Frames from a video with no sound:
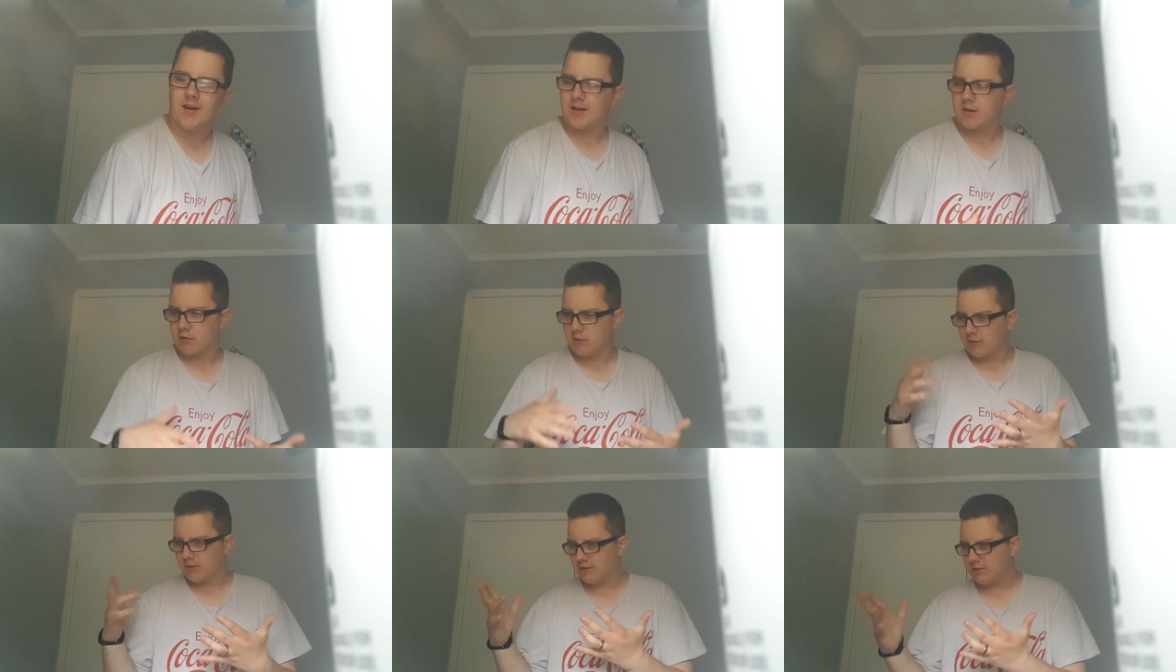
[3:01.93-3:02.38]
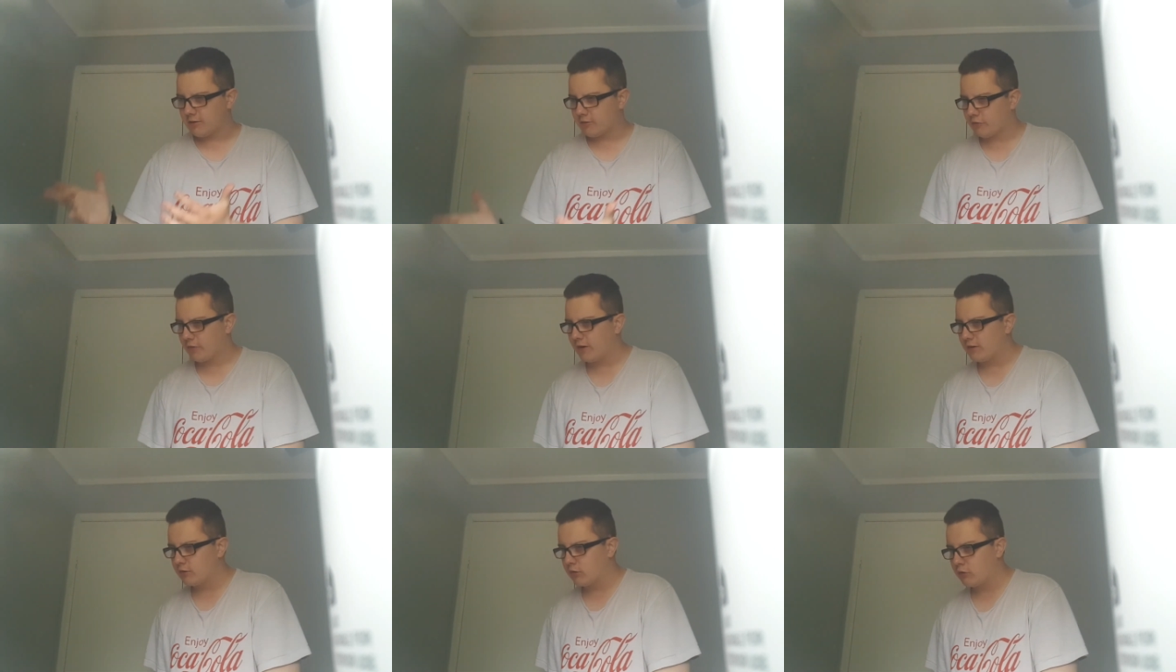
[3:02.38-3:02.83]
I could have
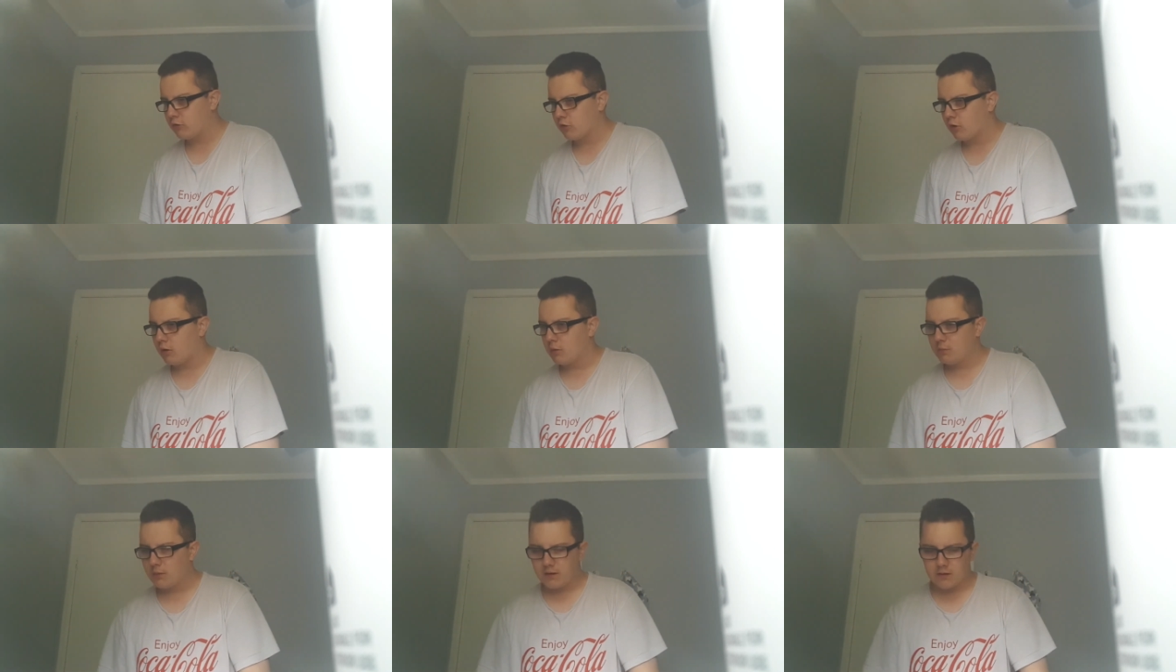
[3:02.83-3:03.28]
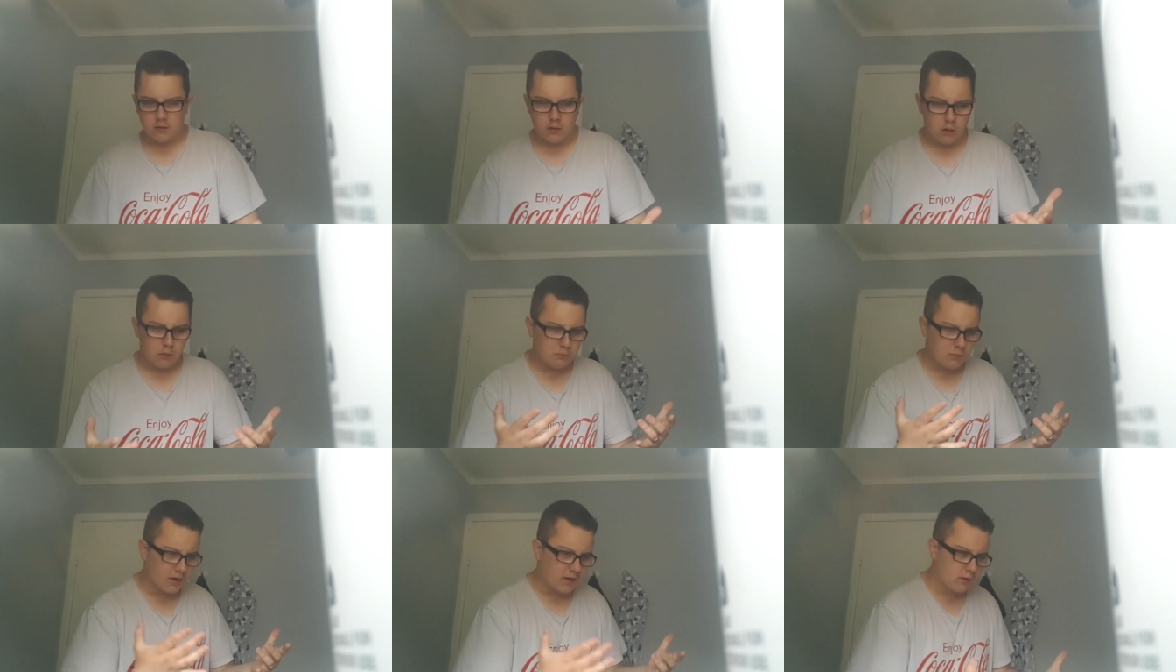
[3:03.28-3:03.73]
just found a job and
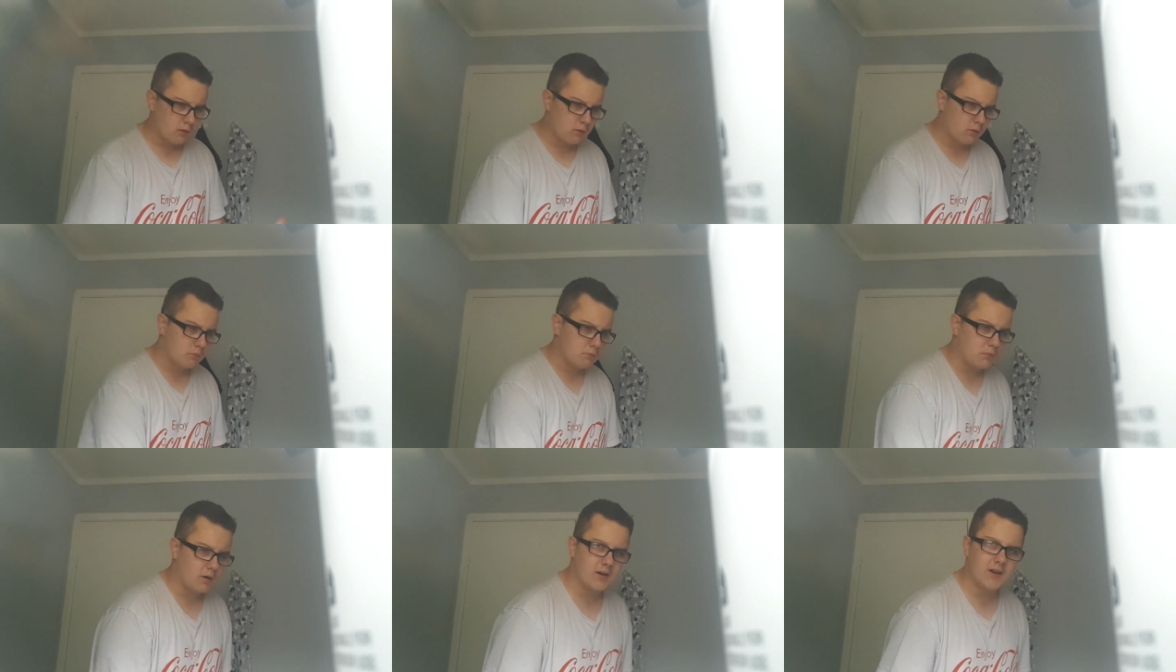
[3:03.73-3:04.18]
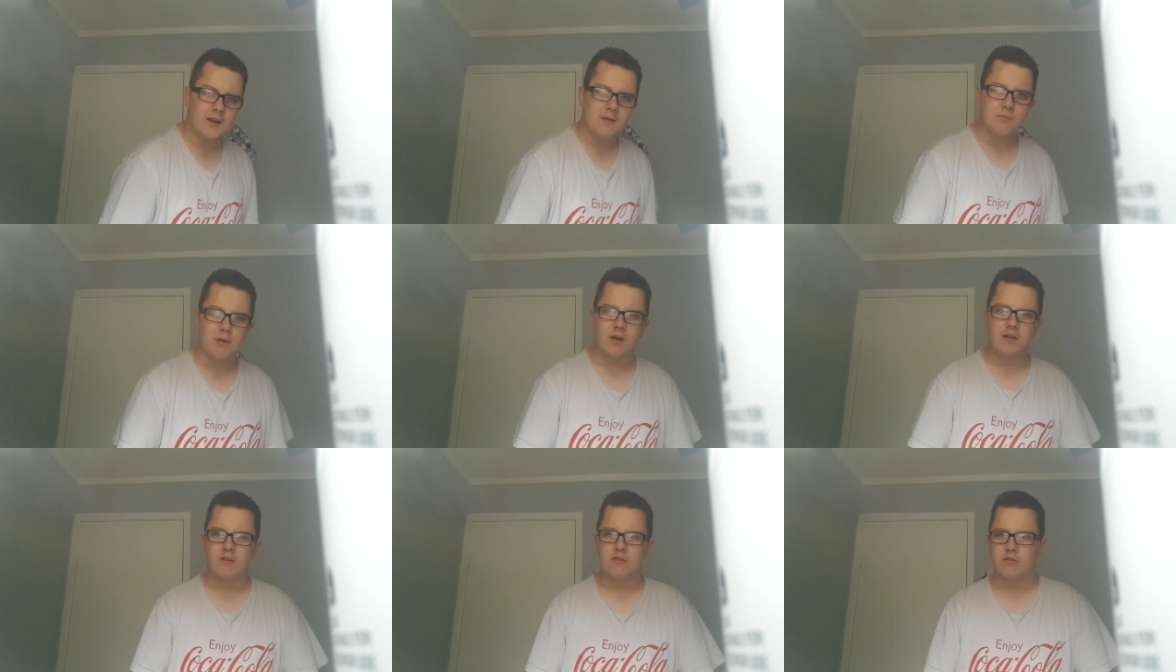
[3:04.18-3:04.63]
got my own money,
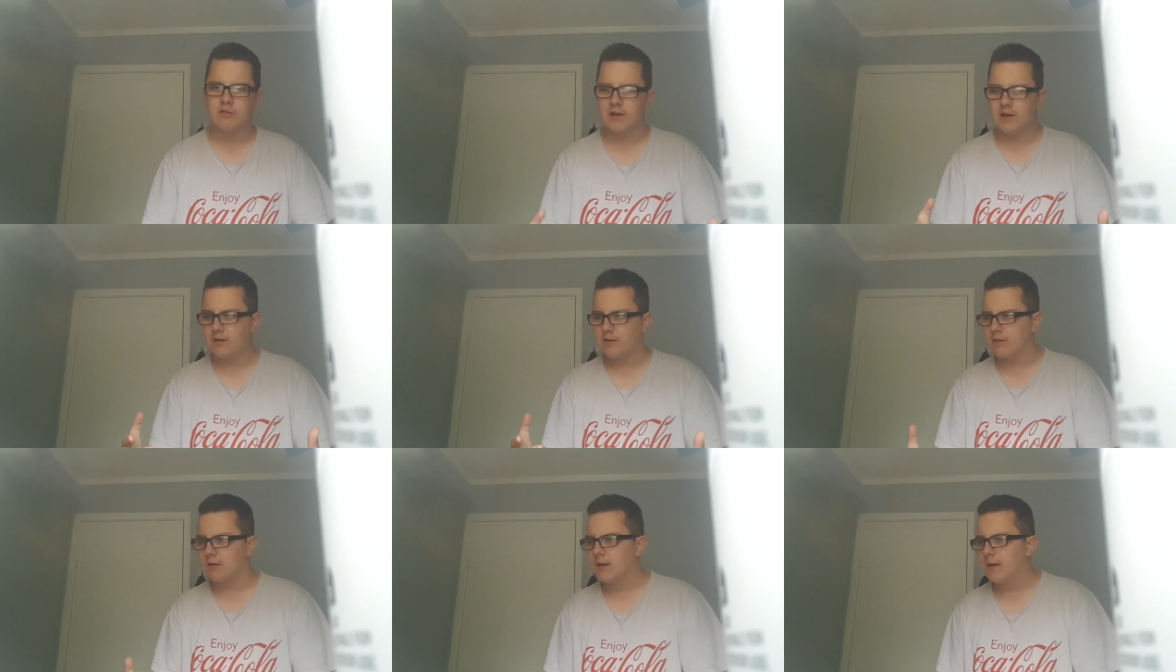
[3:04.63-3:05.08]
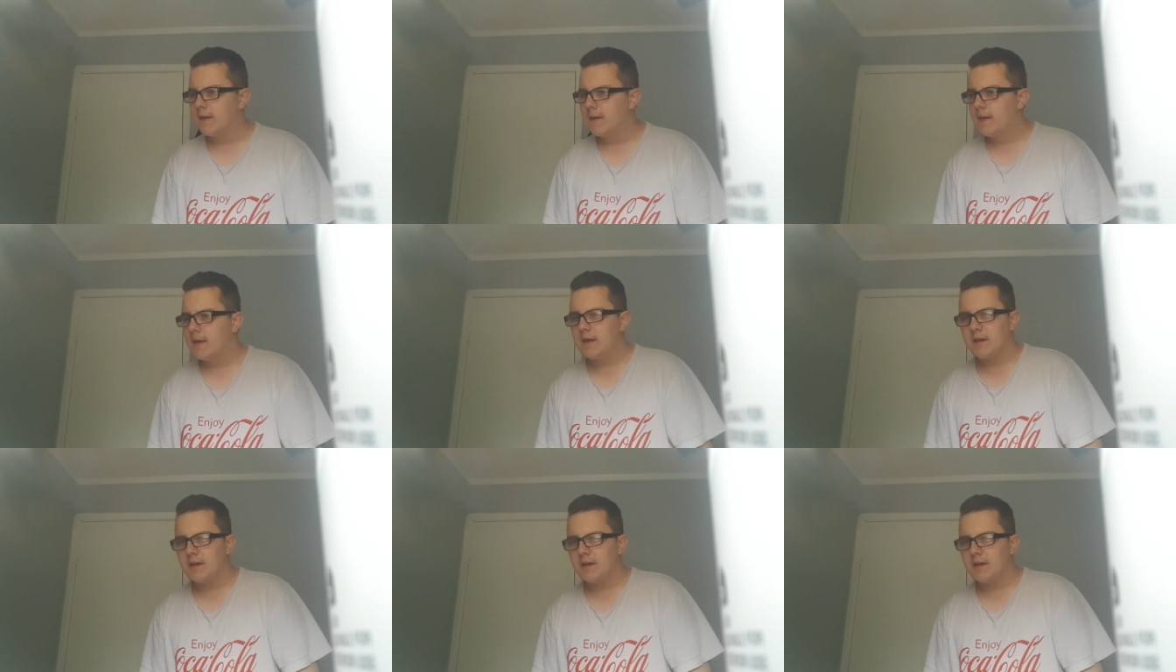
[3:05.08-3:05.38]
but still,